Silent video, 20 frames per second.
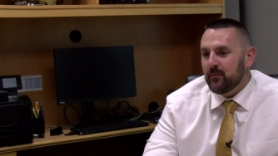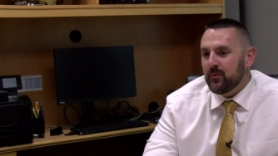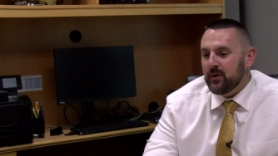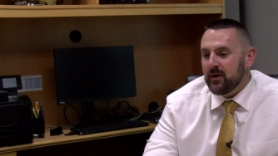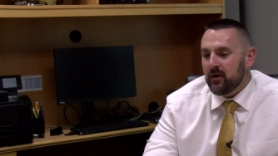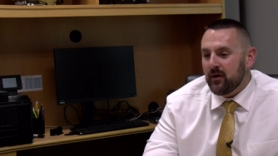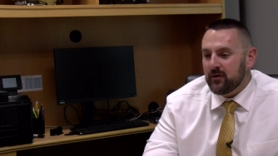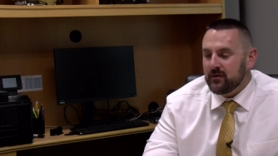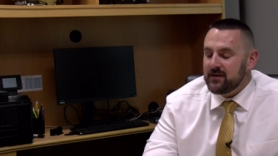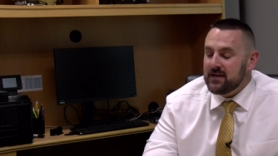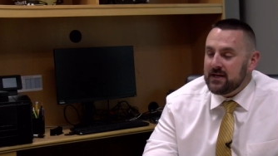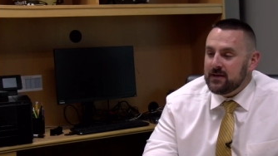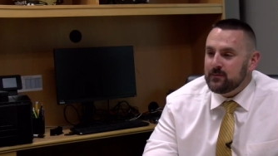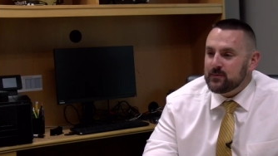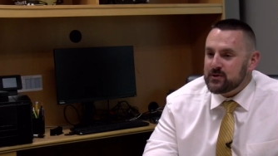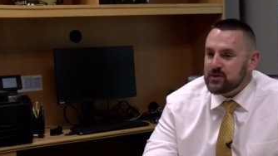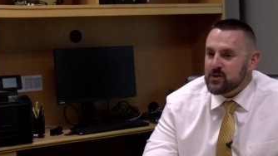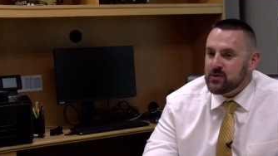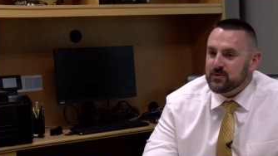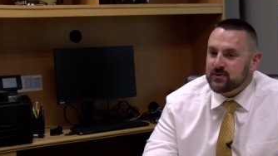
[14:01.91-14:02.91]
when our team
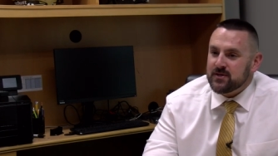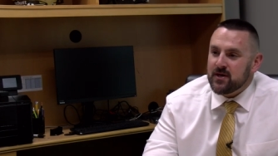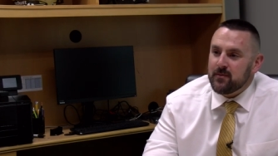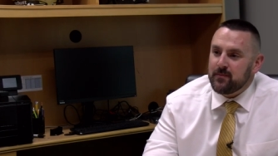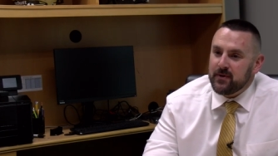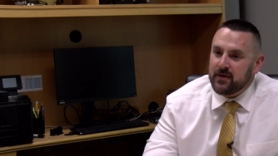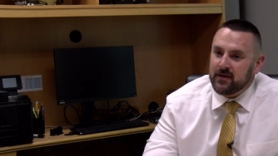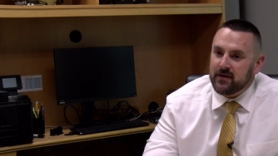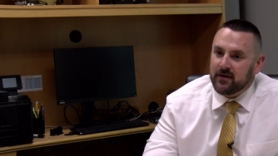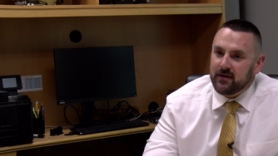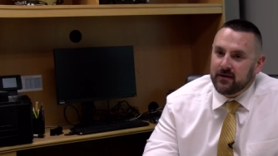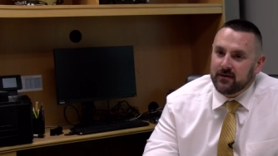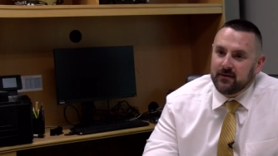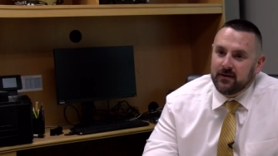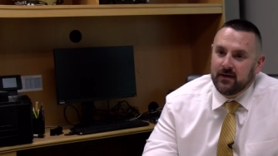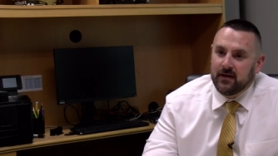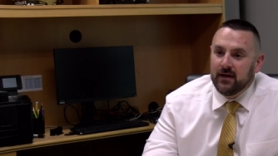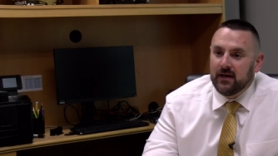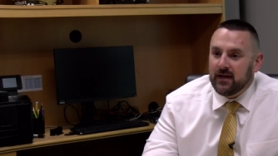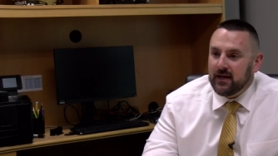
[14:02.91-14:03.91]
shows up here
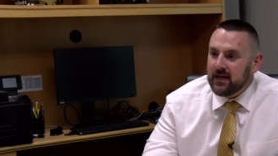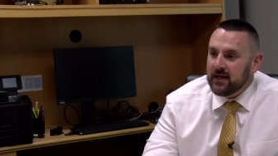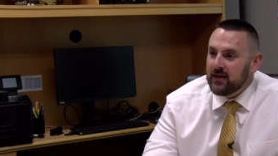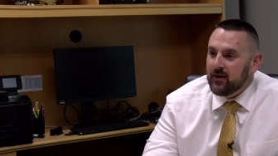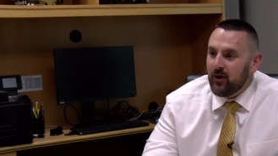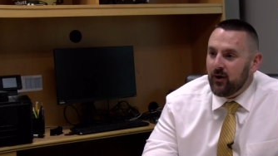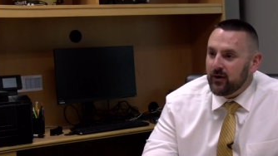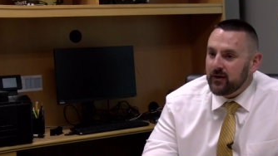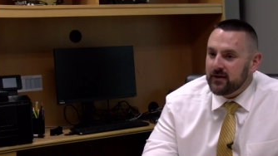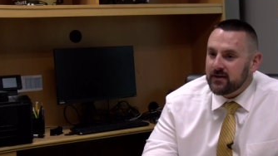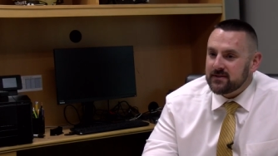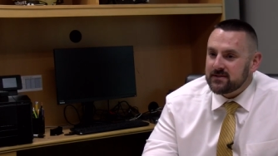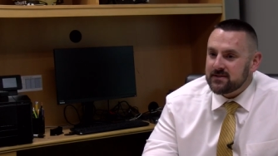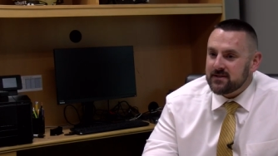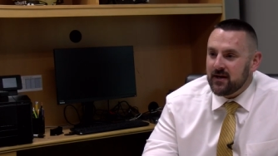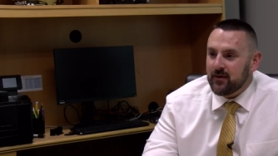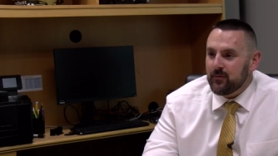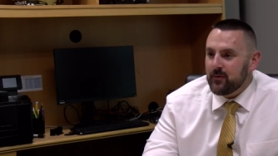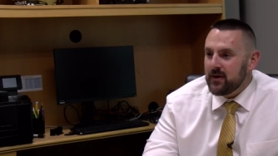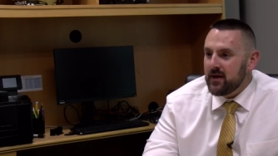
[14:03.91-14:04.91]
in August
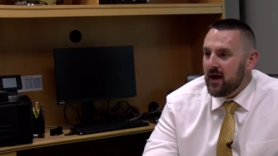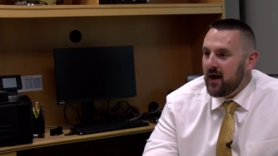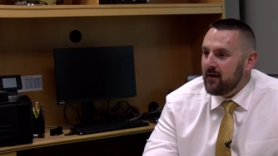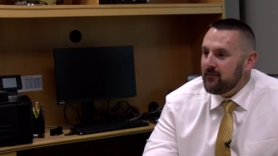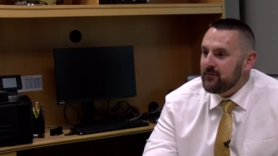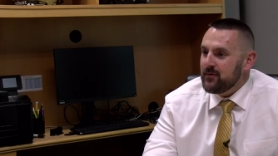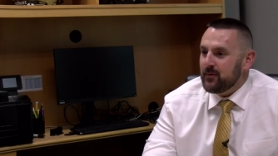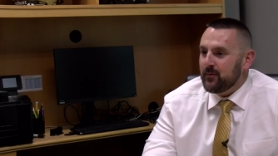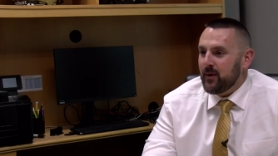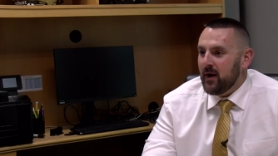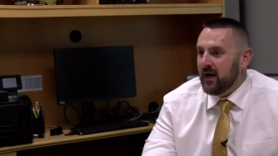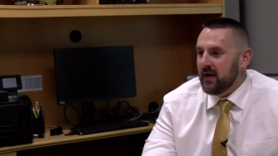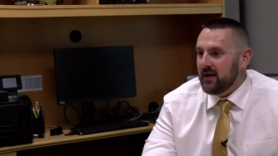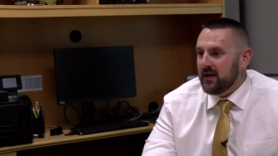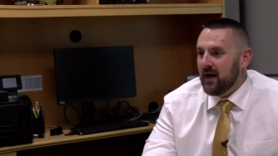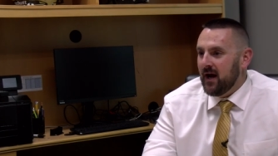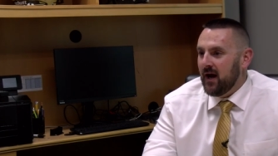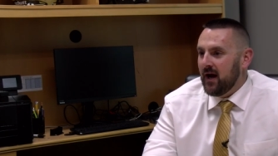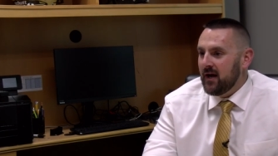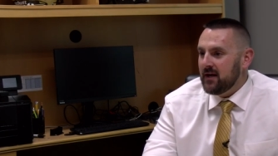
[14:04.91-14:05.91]
that we have the right
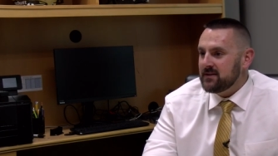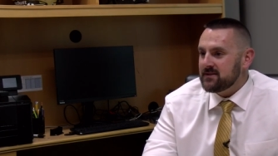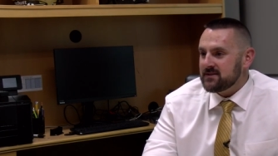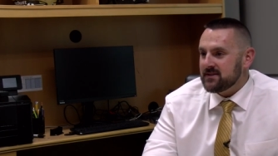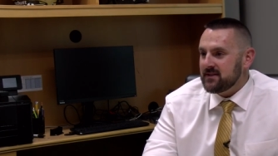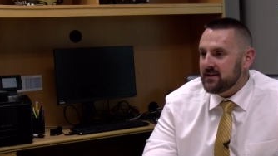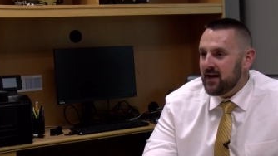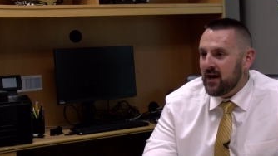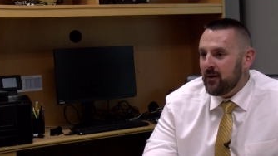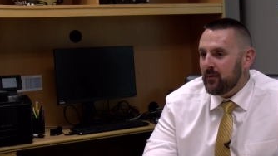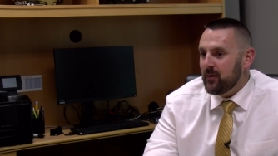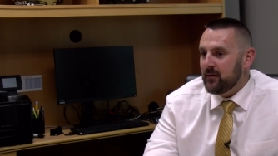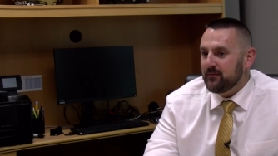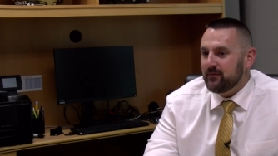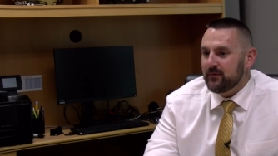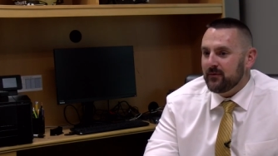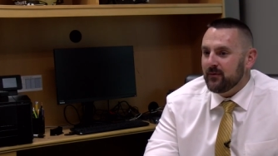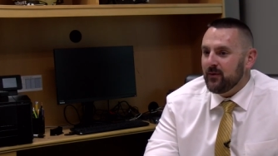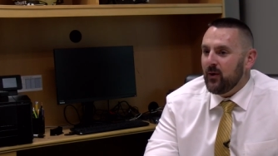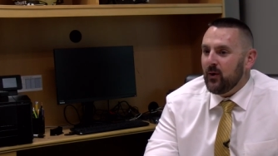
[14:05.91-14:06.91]
guys and
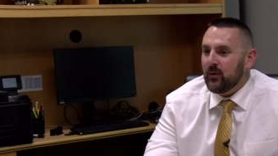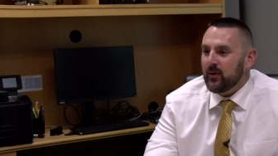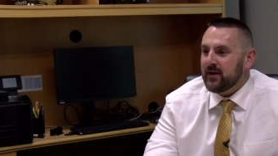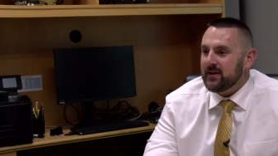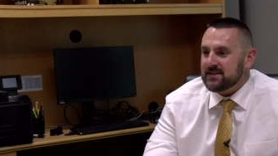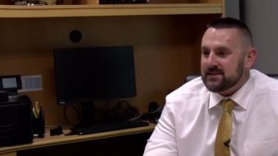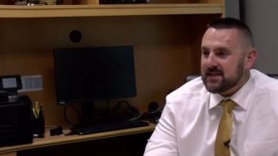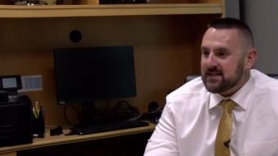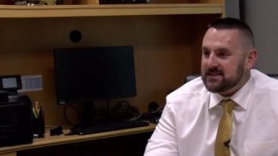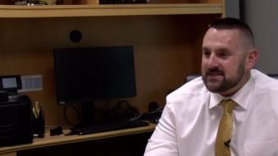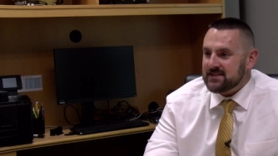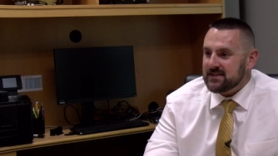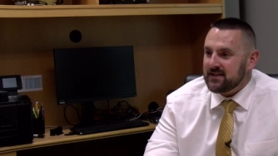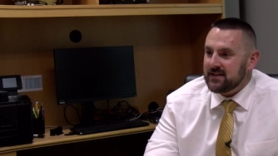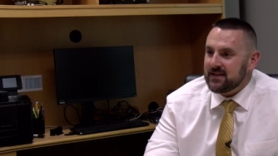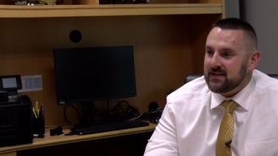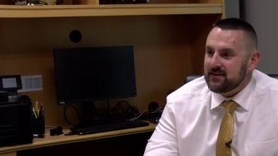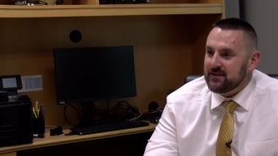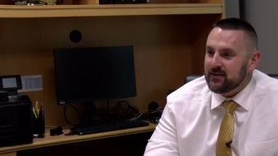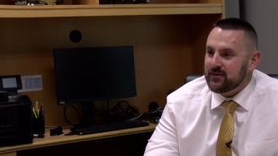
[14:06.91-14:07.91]
however long it takes to
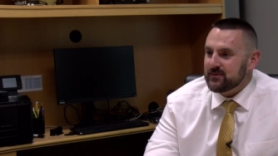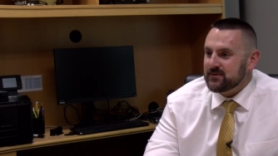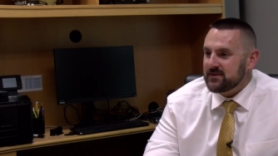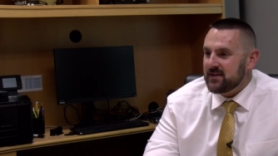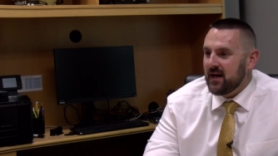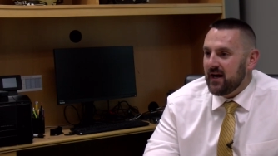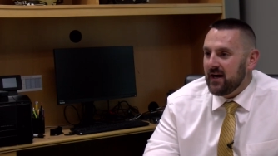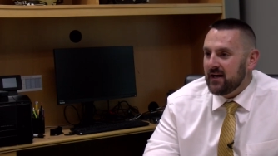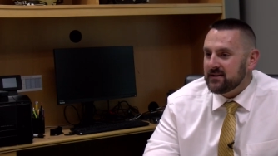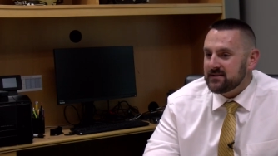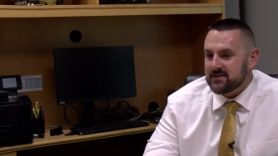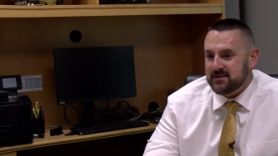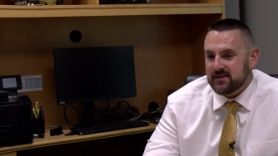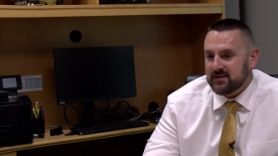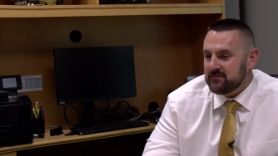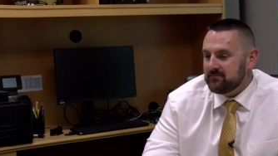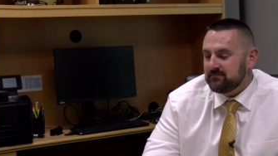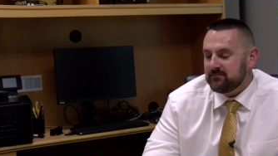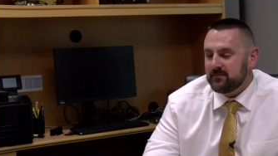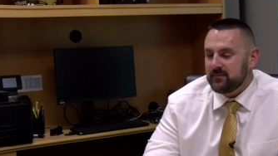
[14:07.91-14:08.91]
get those guys,
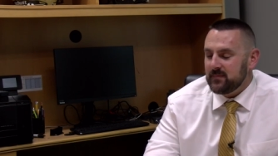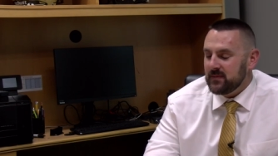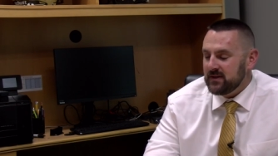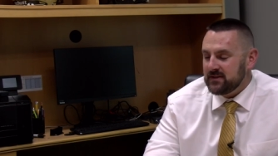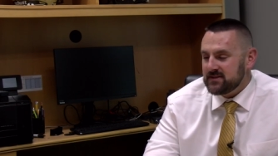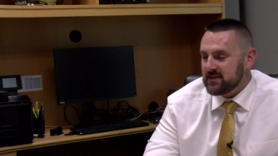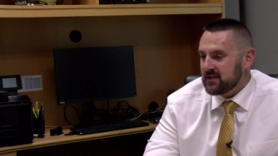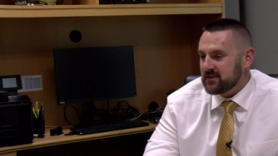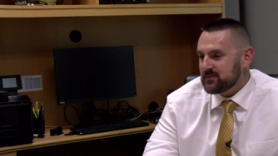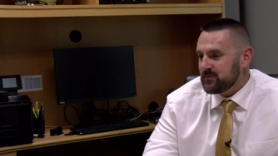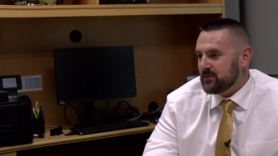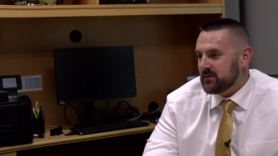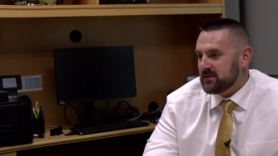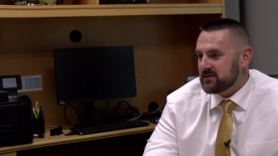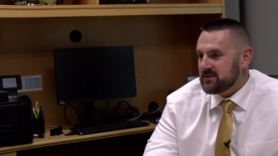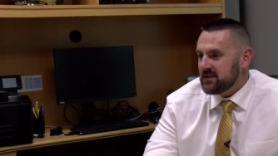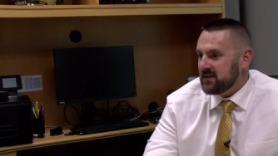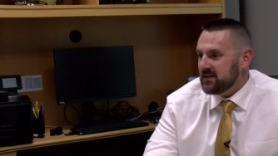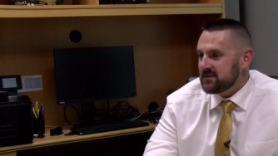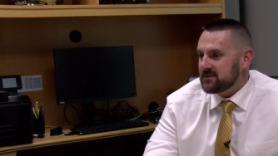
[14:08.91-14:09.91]
then it takes what
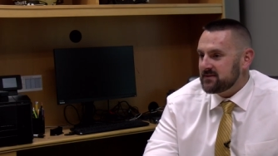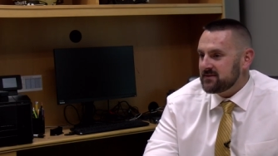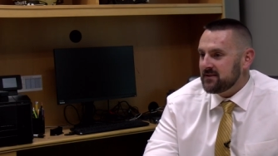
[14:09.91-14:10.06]
it takes.